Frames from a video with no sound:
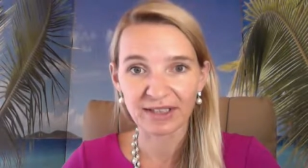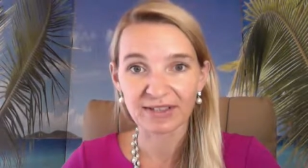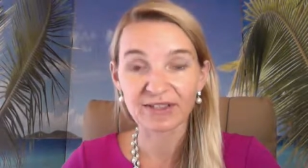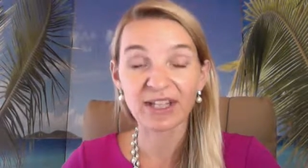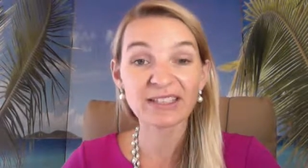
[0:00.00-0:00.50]

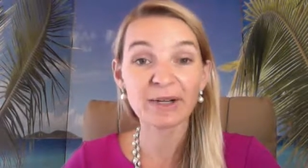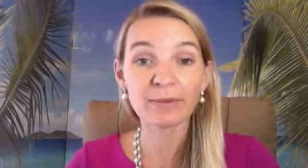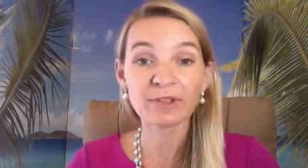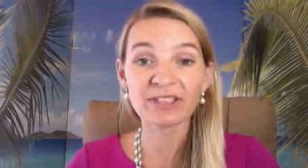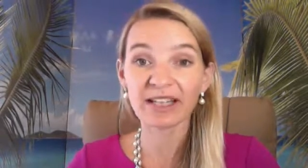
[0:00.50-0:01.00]
So that's what I
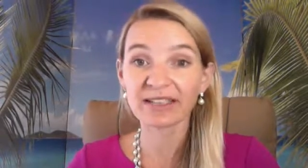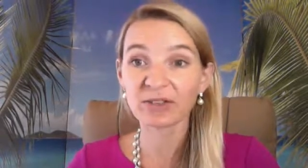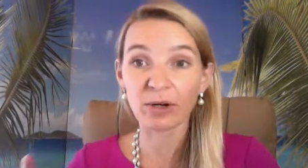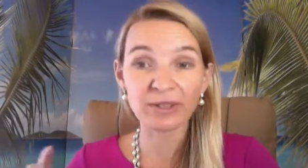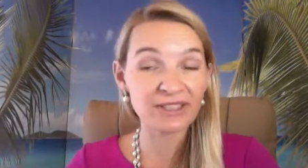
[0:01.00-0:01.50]
would say. So
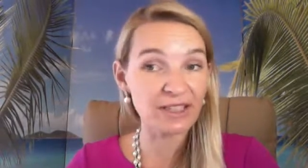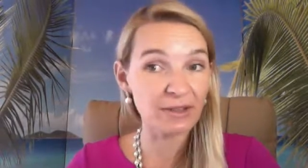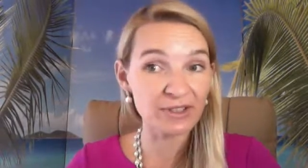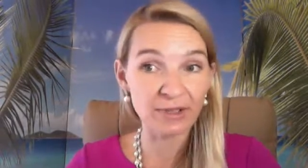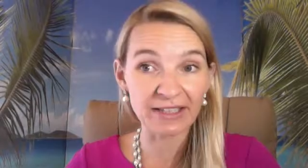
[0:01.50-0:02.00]
always tell
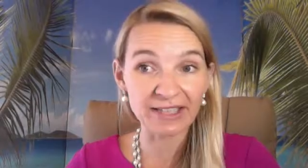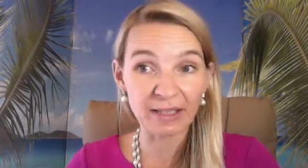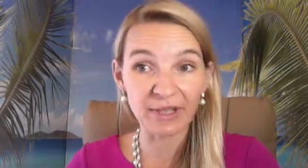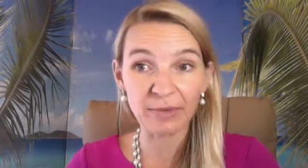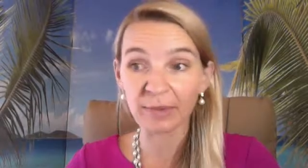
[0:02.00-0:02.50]
what I tell
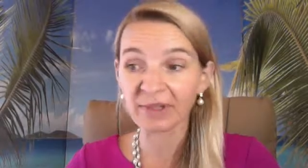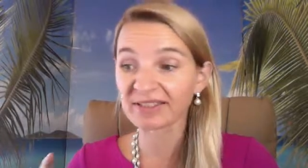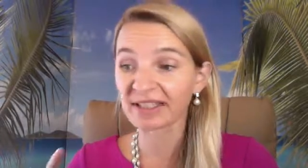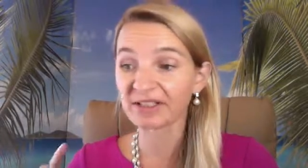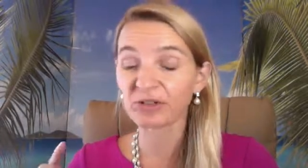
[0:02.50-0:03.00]
my women is
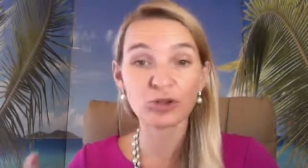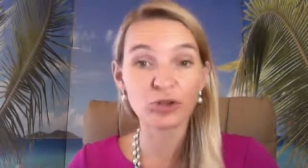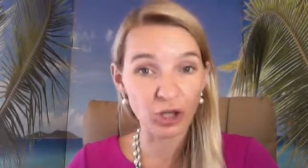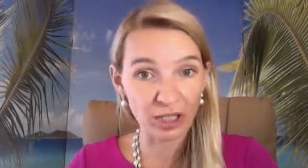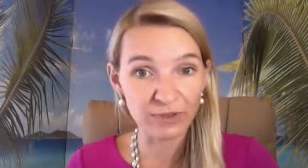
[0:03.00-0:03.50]
like, you're
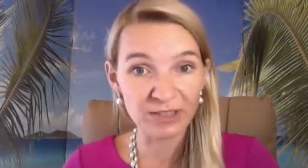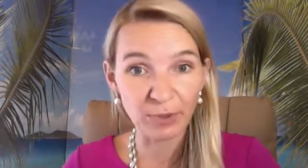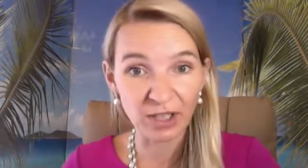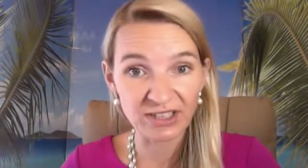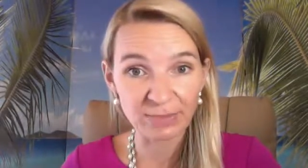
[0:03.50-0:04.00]
not
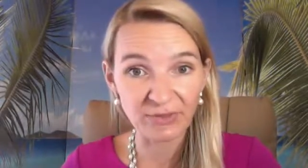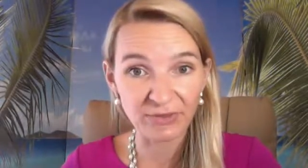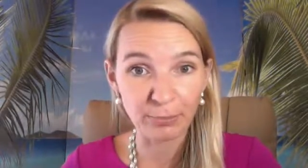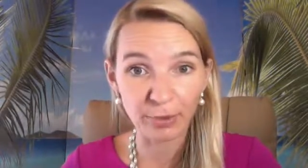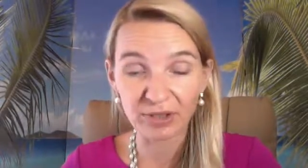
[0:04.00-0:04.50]
responsible for
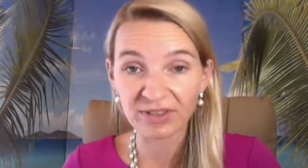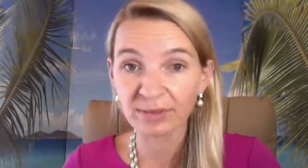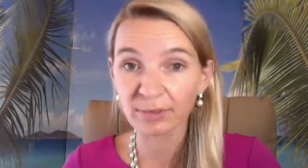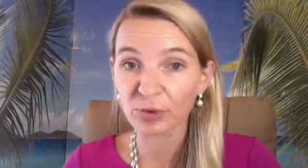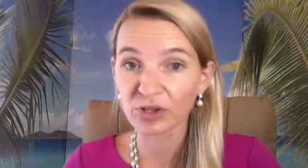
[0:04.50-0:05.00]
your partner's
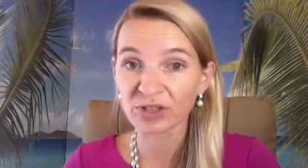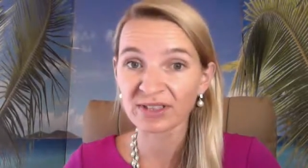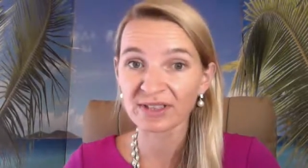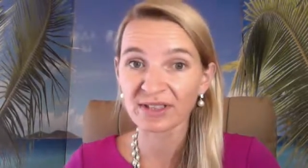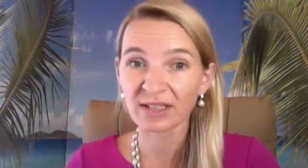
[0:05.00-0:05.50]
emotions.